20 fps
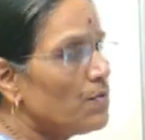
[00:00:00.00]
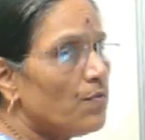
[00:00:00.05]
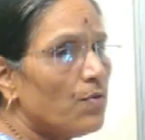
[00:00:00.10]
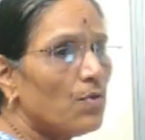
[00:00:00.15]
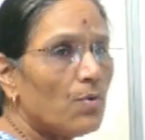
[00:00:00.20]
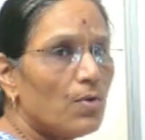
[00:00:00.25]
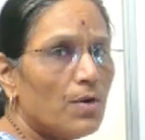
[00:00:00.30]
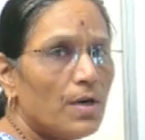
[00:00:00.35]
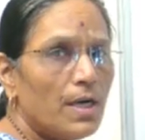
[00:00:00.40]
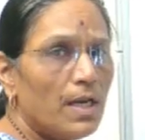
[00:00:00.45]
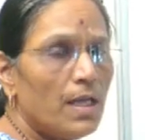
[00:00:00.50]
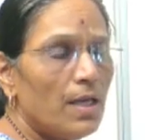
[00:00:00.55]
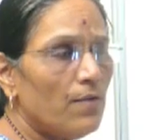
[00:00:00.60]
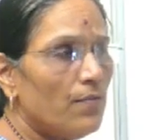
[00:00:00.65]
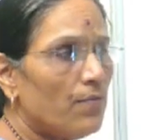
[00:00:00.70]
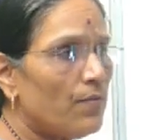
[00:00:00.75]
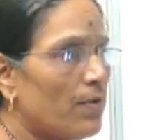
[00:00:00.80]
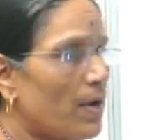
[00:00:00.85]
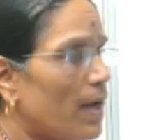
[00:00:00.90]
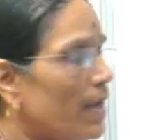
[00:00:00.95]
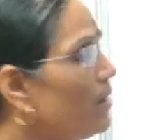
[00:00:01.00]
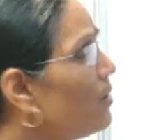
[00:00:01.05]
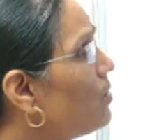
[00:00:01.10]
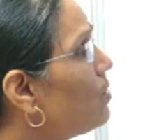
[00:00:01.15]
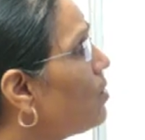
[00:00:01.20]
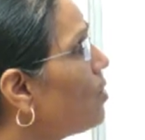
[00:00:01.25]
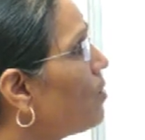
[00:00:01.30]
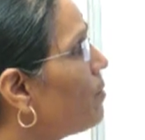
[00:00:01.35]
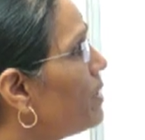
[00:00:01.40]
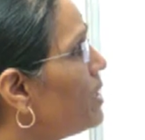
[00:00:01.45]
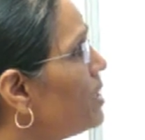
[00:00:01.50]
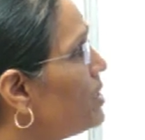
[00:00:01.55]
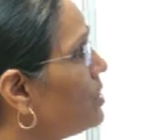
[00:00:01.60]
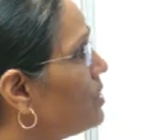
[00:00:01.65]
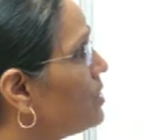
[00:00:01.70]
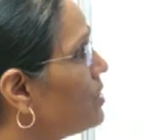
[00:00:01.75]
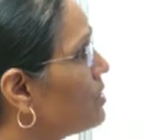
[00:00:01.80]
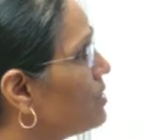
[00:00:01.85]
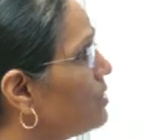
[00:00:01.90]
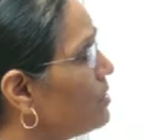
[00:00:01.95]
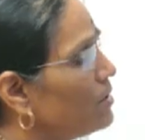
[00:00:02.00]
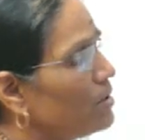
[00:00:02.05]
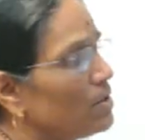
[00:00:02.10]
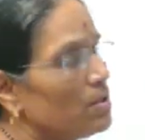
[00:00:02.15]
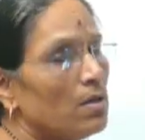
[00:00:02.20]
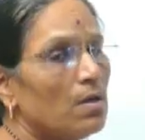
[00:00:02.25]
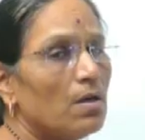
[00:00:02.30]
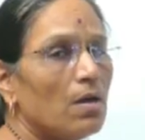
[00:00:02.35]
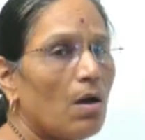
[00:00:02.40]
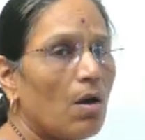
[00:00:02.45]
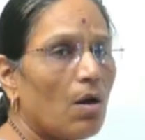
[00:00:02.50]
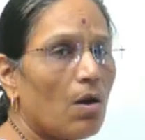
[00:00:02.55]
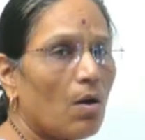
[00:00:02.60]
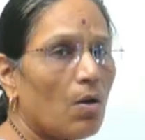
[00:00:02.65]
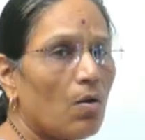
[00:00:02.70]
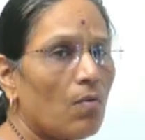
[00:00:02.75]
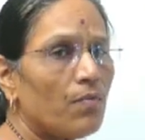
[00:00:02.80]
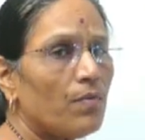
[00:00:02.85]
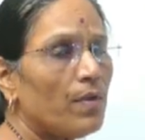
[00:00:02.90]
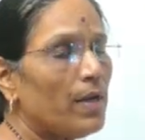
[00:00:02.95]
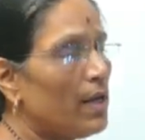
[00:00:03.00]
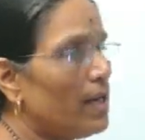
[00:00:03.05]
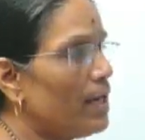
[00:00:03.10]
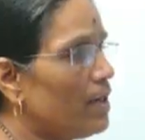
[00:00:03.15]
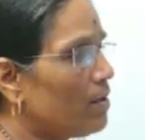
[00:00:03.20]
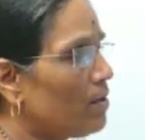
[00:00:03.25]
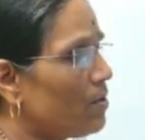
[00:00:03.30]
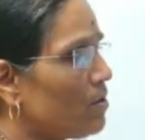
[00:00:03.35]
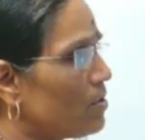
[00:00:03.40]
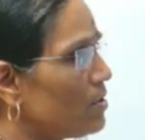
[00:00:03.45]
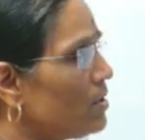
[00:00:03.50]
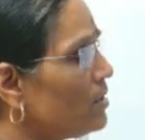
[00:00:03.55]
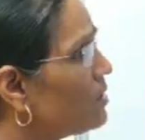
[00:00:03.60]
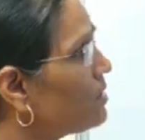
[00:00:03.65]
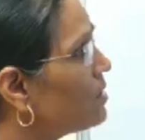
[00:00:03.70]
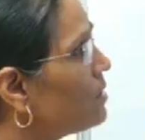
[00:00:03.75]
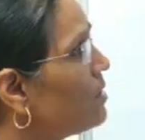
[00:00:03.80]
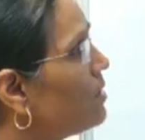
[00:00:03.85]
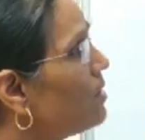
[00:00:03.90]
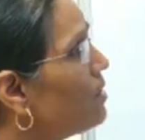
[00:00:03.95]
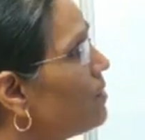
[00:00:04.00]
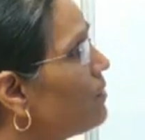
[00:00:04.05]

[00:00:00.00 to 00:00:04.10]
45 combinations of electrons